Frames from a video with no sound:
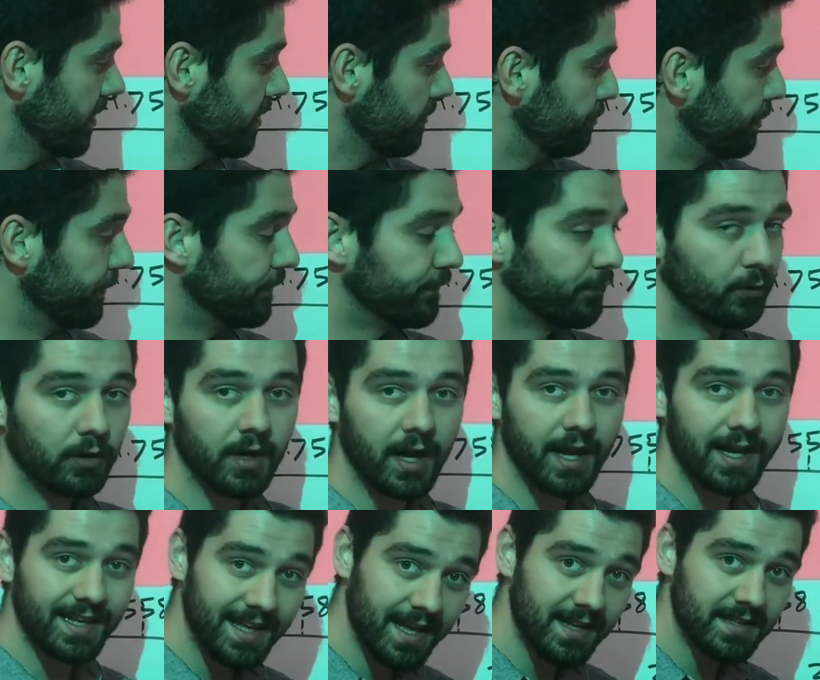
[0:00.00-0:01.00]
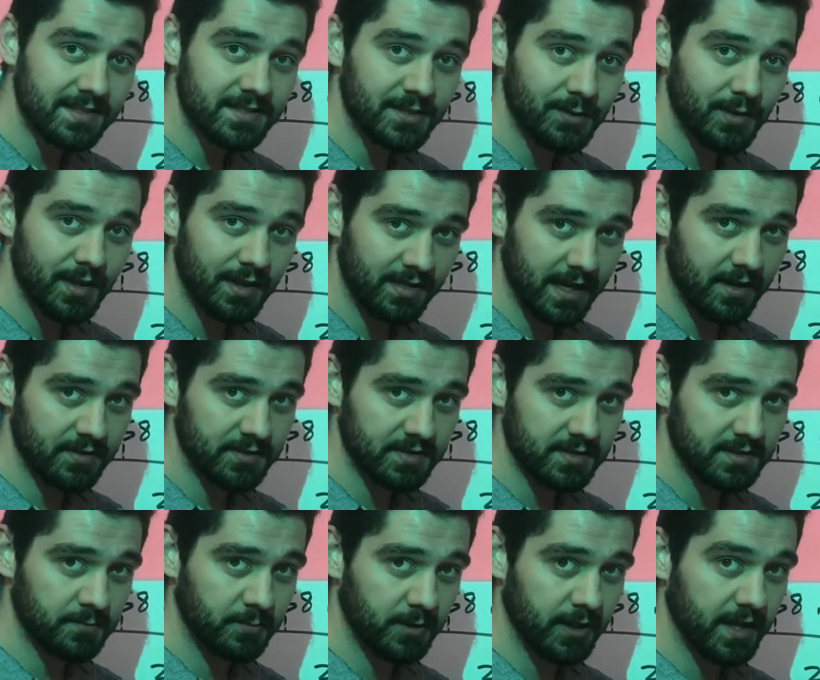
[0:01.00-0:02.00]
before I get to the
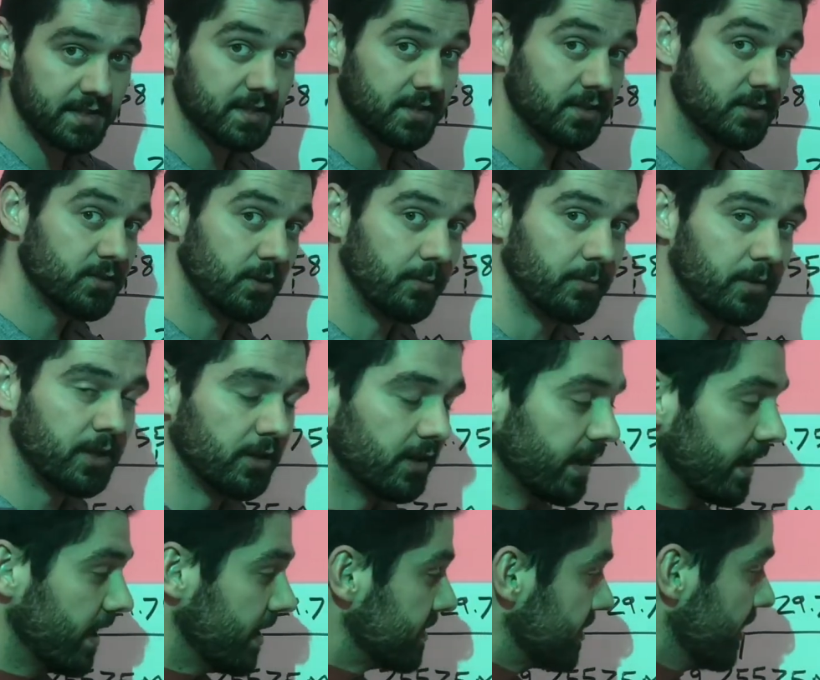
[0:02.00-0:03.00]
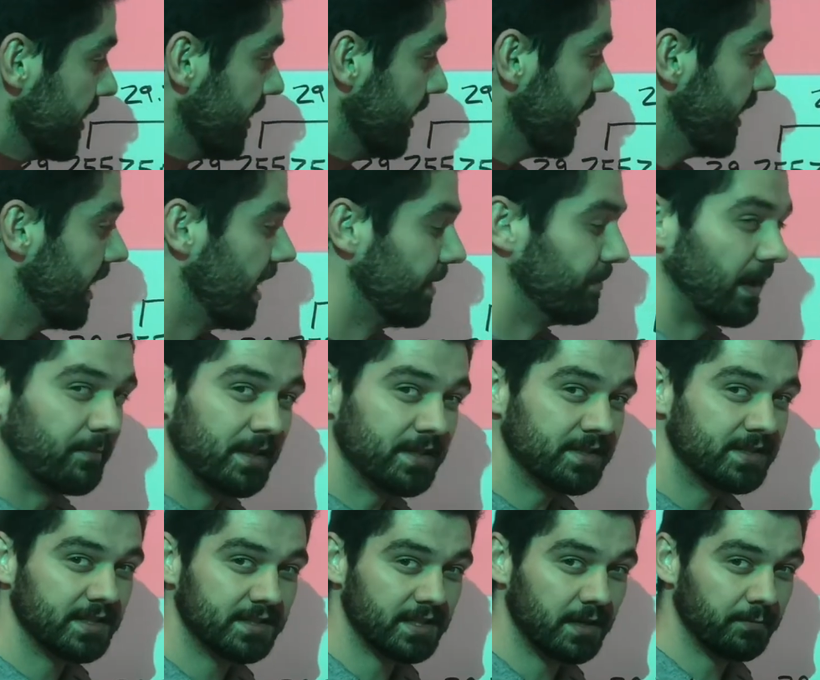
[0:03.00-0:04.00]
thousandths place. And so I'm curious, am I
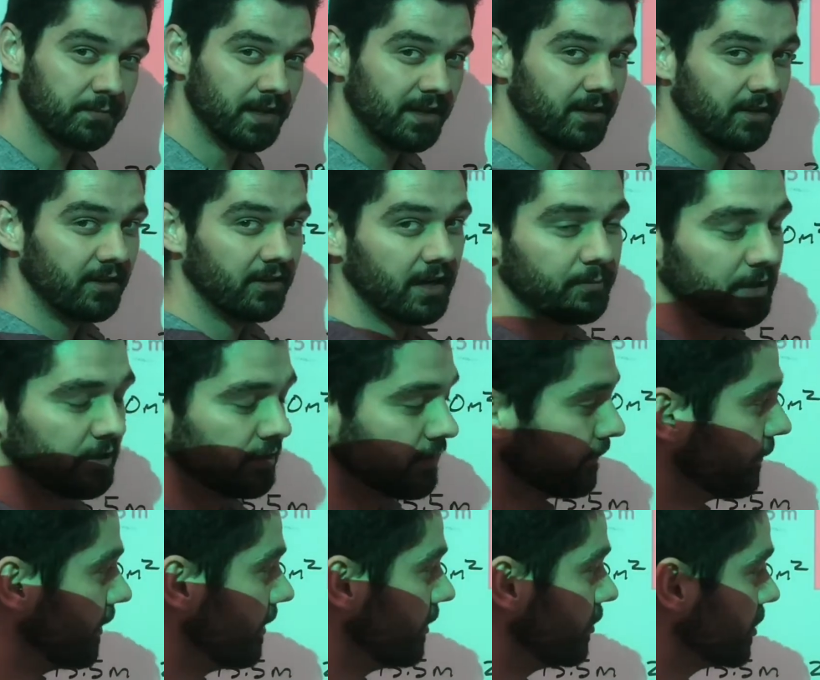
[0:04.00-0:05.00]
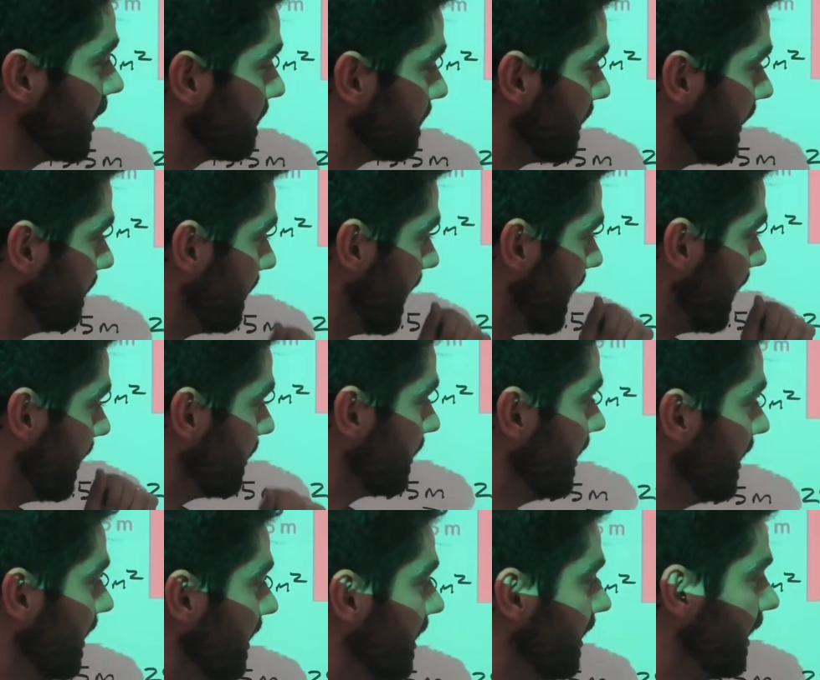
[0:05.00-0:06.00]
missing something here? I mean, you're free to check my math.
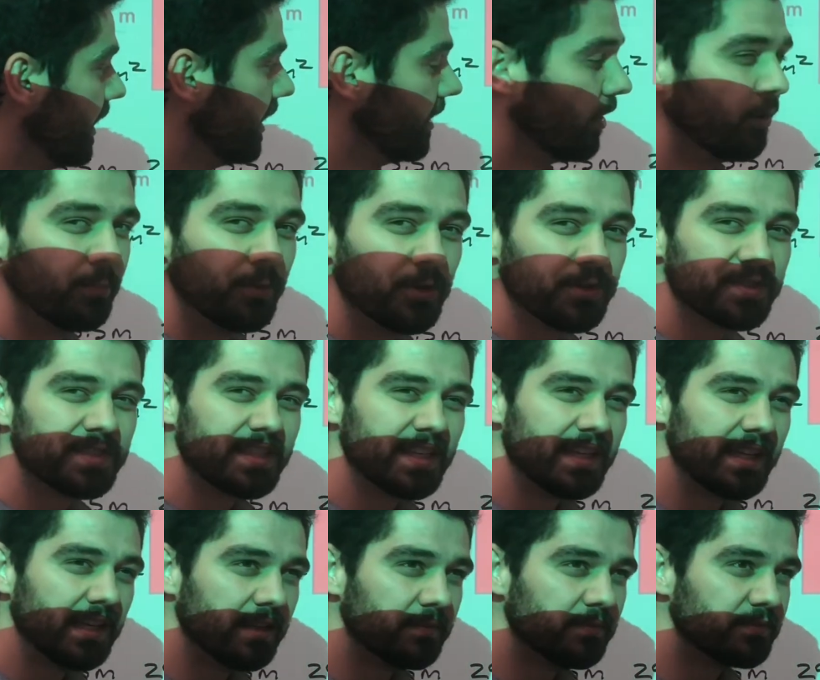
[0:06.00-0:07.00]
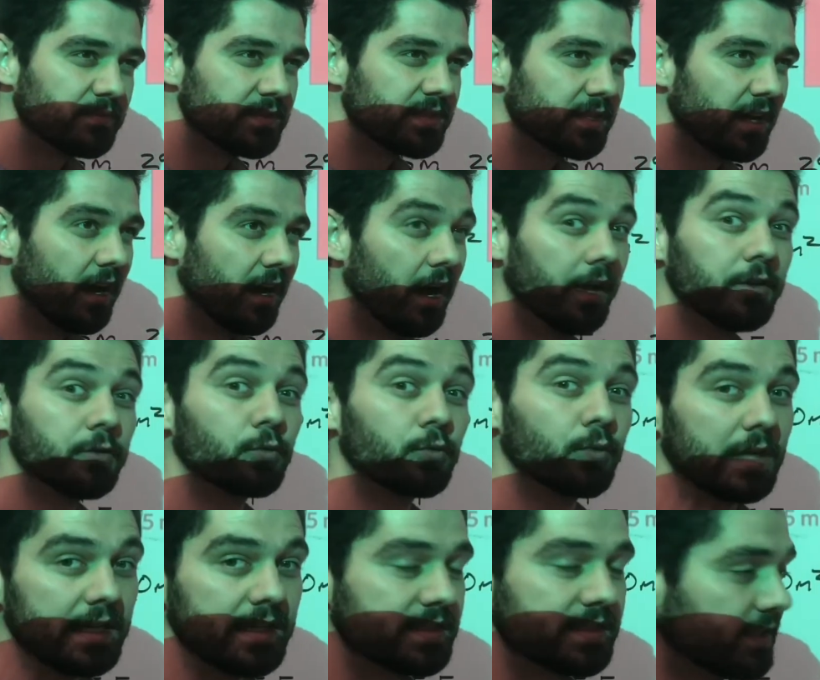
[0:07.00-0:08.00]
It almost seems
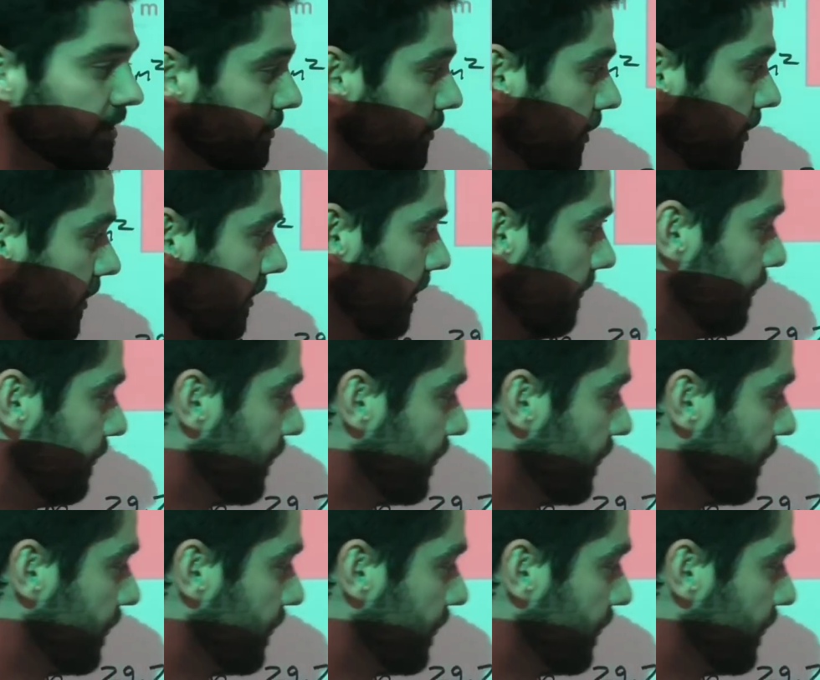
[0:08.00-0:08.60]
unreasonable